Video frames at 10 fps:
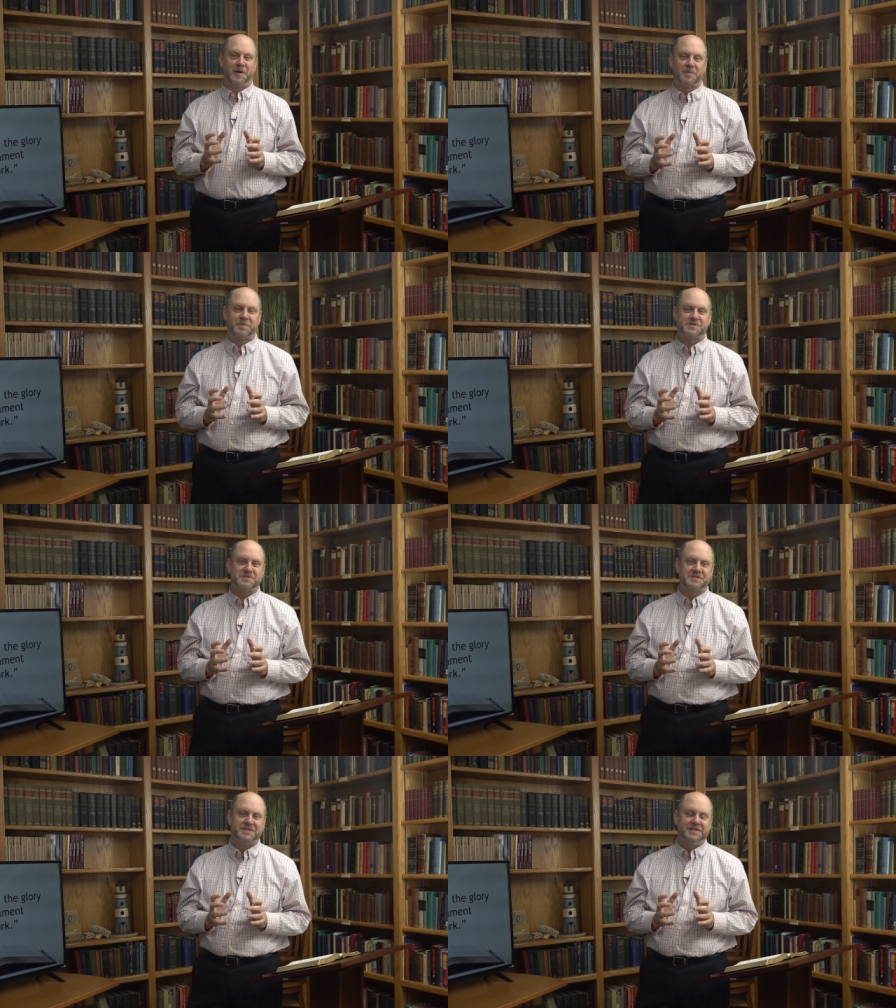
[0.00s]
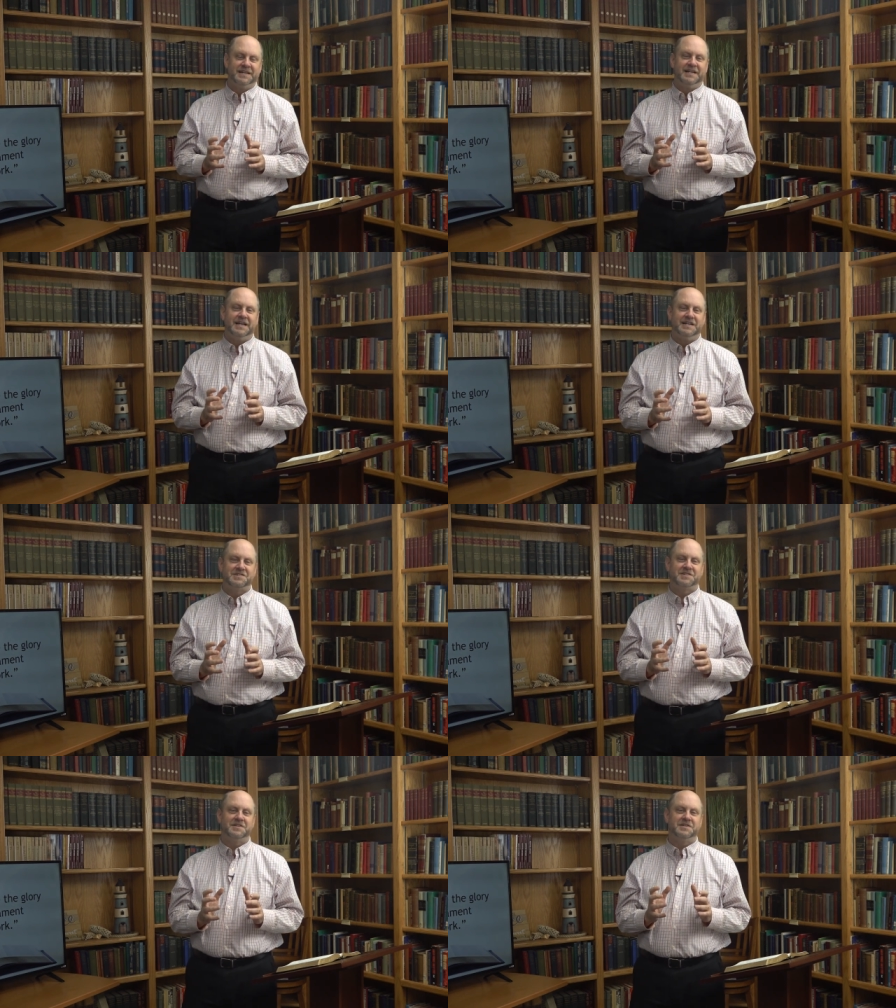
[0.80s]
purpose
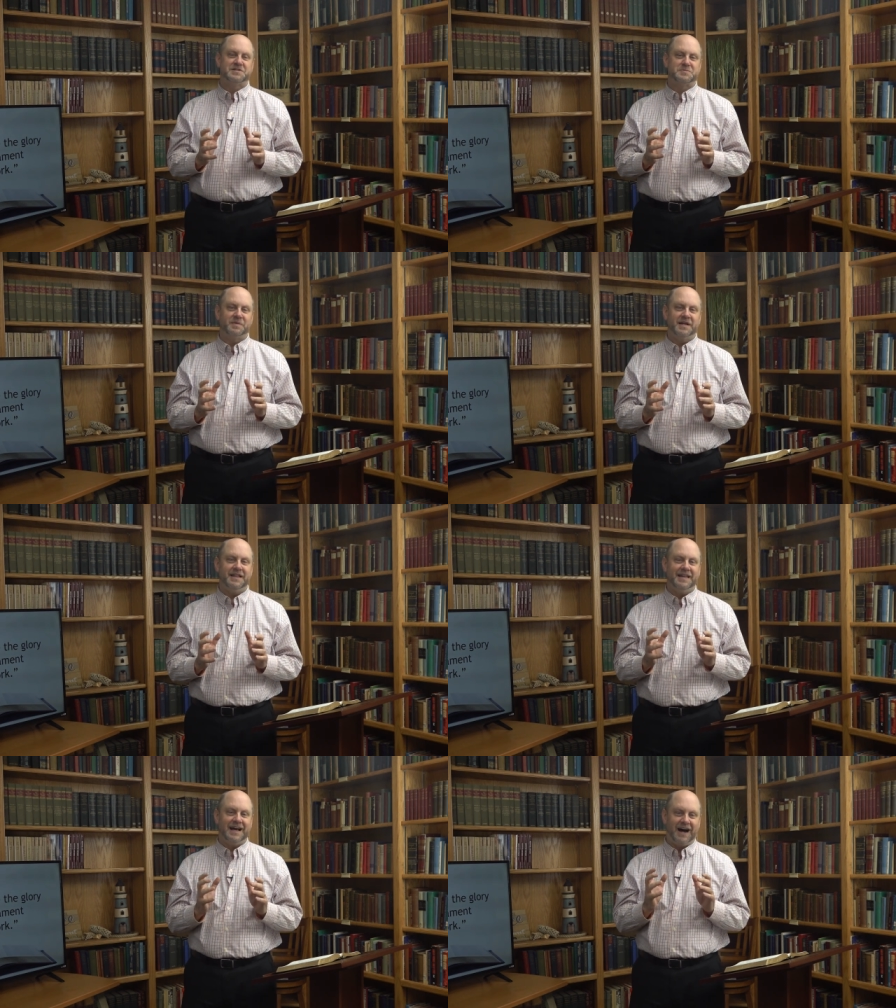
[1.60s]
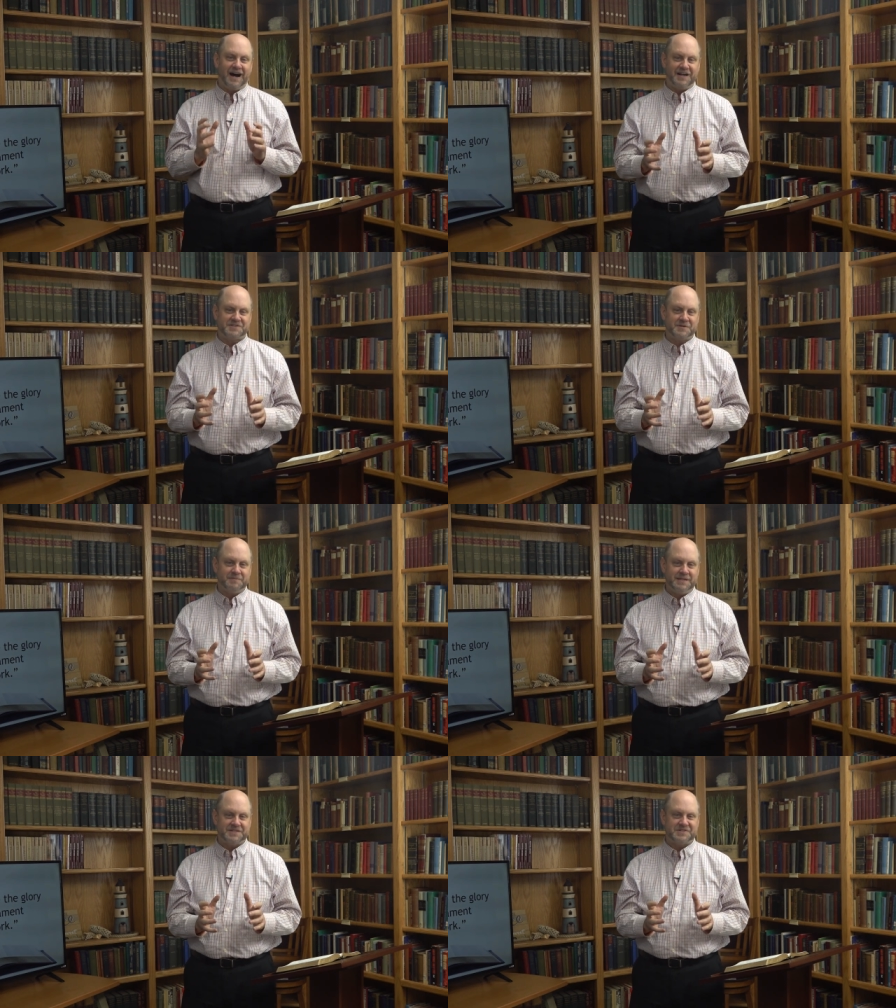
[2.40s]
is to display the
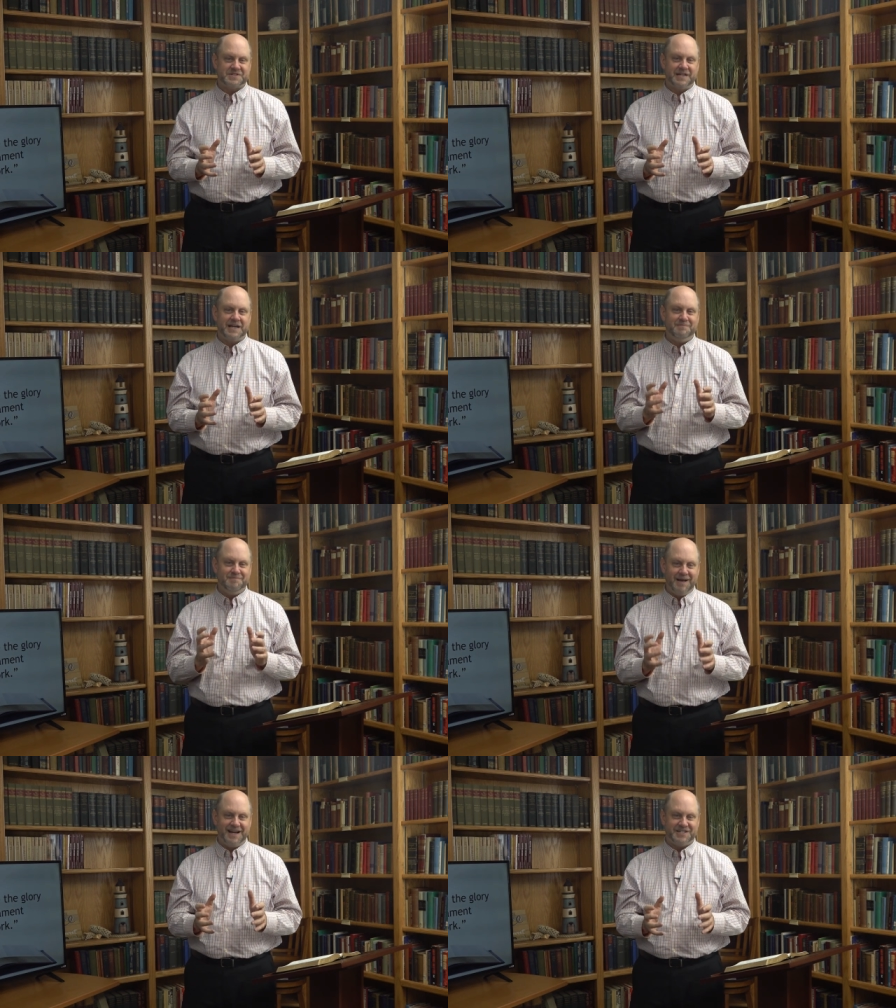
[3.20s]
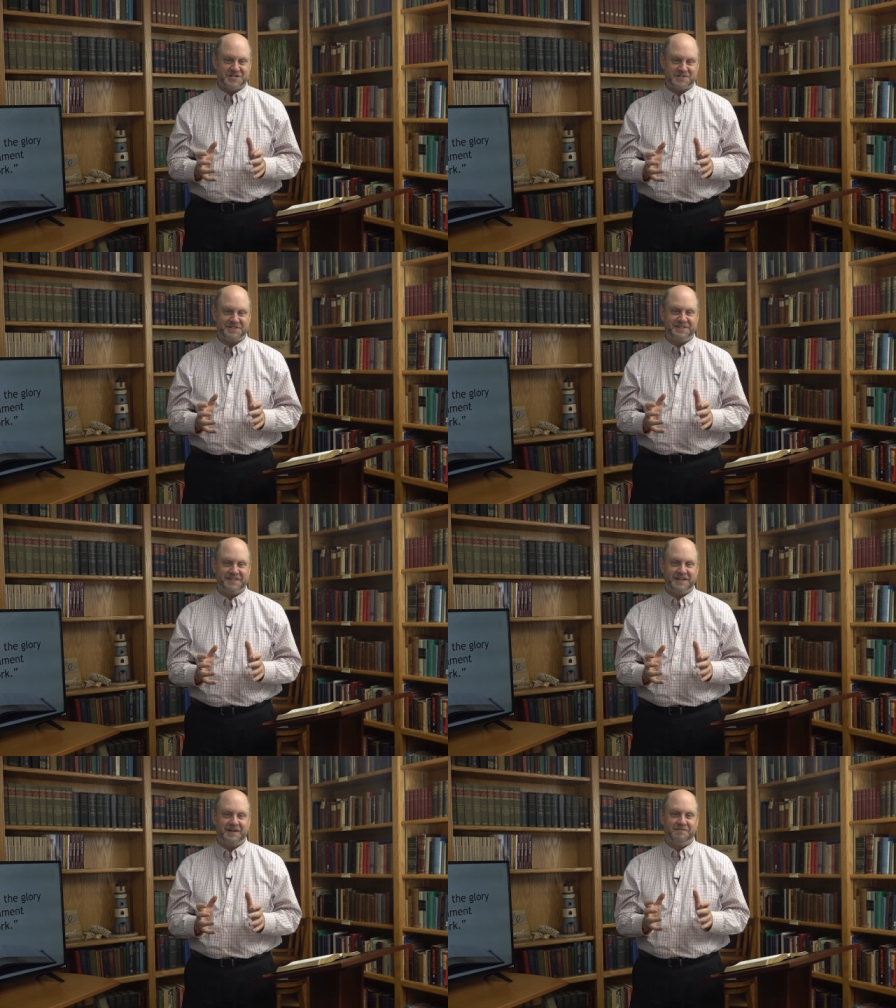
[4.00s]
awesomeness and
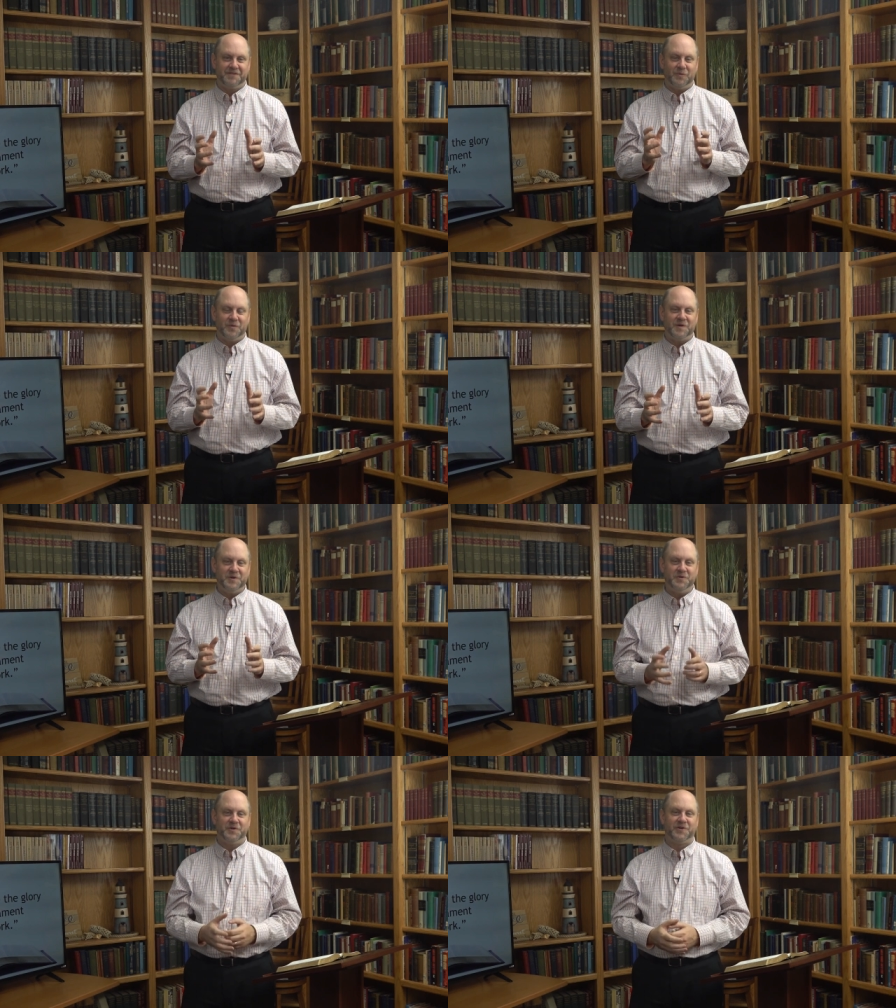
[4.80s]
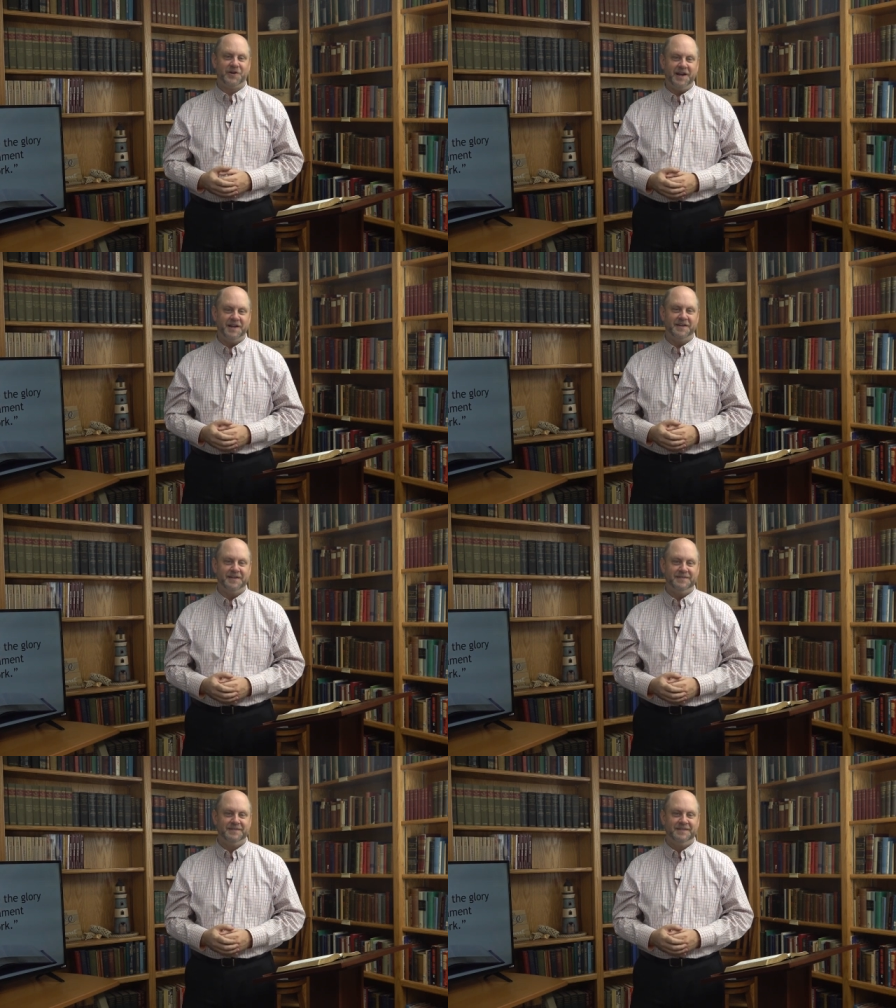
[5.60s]
majesty of the one who created it?